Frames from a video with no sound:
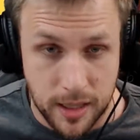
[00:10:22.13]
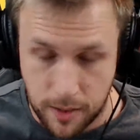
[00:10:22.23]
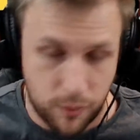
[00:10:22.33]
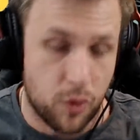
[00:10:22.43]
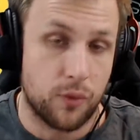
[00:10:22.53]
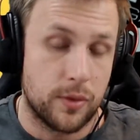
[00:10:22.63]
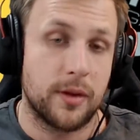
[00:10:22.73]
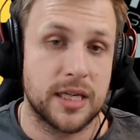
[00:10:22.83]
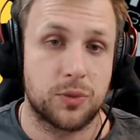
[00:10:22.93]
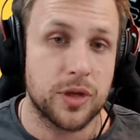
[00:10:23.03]
Well, at
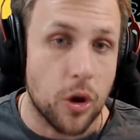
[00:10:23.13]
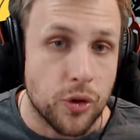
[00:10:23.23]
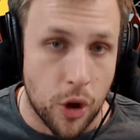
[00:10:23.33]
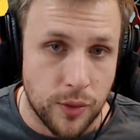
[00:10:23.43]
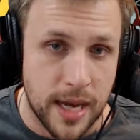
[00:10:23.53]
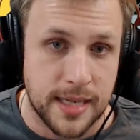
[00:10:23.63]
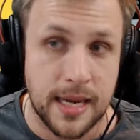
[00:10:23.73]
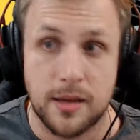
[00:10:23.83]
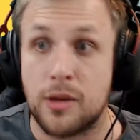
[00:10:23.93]
least we don't know that yet.